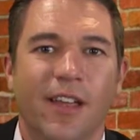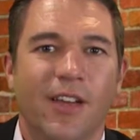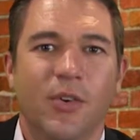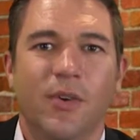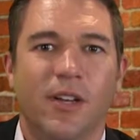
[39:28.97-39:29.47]

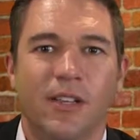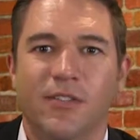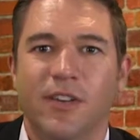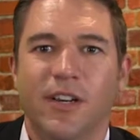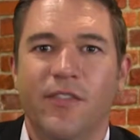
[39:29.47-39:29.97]
Well, it's
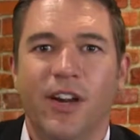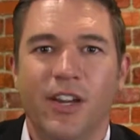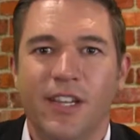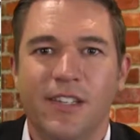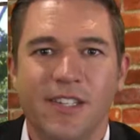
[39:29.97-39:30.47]
very, very
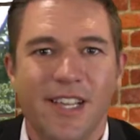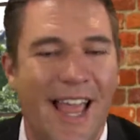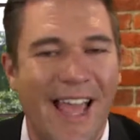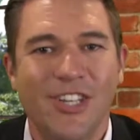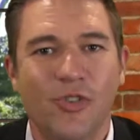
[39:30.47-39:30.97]
easy. It
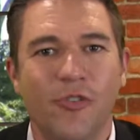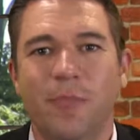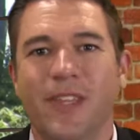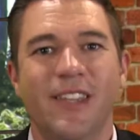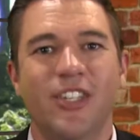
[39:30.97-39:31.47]
had to have
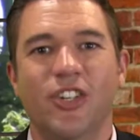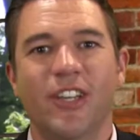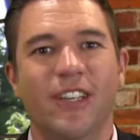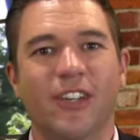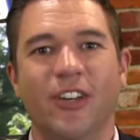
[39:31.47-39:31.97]
been the
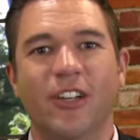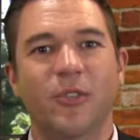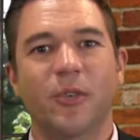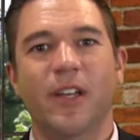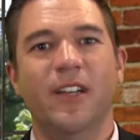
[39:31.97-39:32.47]
chicken. God
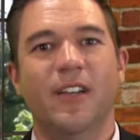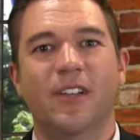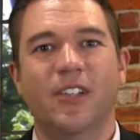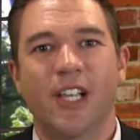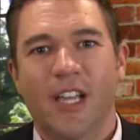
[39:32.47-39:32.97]
created
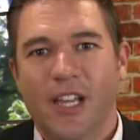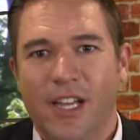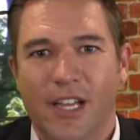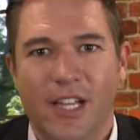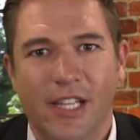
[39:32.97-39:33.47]
all
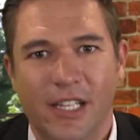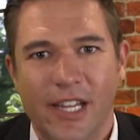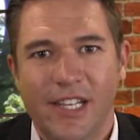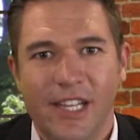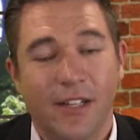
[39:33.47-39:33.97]

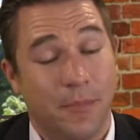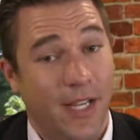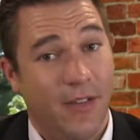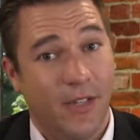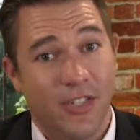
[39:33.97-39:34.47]
land and
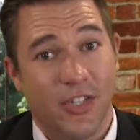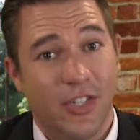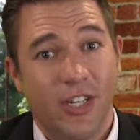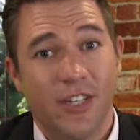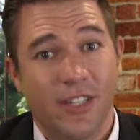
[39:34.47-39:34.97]
now, is the
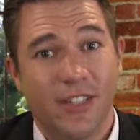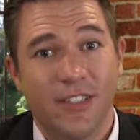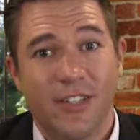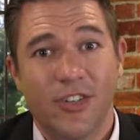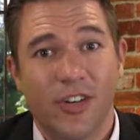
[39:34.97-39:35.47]
chicken
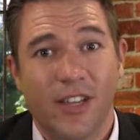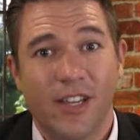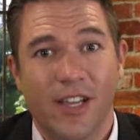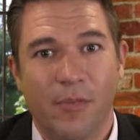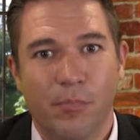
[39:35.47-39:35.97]
considered
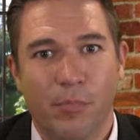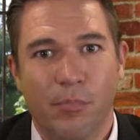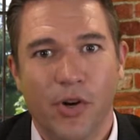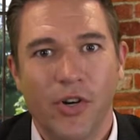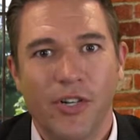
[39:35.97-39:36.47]
a
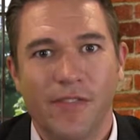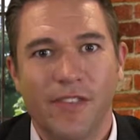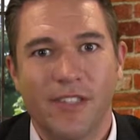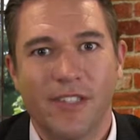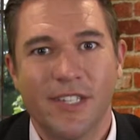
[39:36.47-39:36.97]
bird of
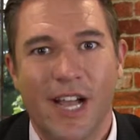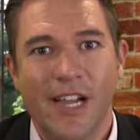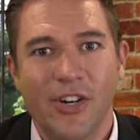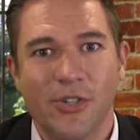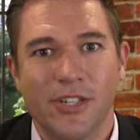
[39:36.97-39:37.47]
the
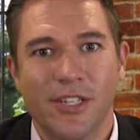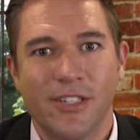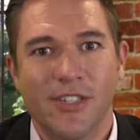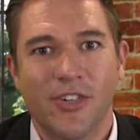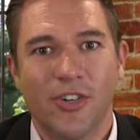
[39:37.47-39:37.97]
sky, or is it
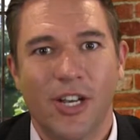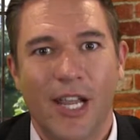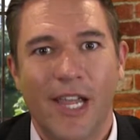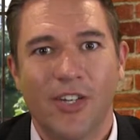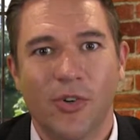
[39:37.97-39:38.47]
considered a
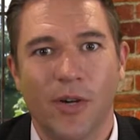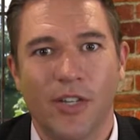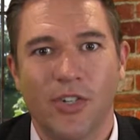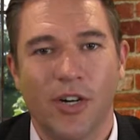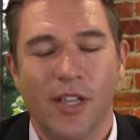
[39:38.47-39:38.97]
land
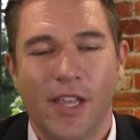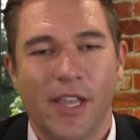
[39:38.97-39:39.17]
creature?